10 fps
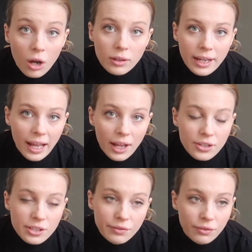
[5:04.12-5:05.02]
Okay, I
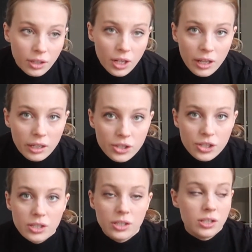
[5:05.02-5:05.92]
just
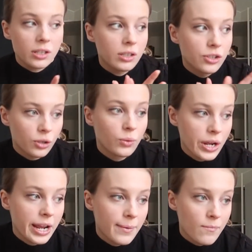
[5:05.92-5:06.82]
finished
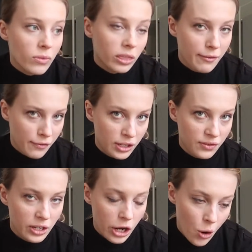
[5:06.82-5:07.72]
doing the
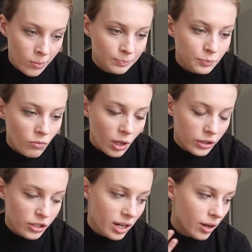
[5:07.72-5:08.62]
first video. I'm
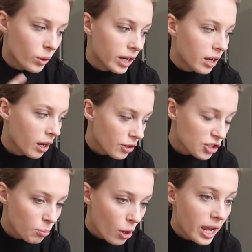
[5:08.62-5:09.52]
gonna take a quick
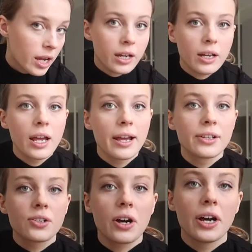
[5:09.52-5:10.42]
lunch break,
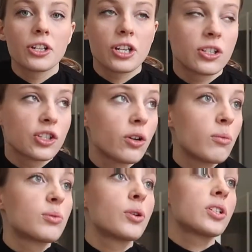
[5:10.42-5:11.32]
and I changed
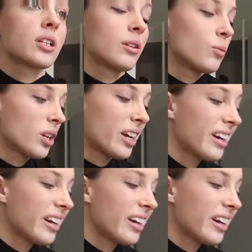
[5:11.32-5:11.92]
tops because I didn't want to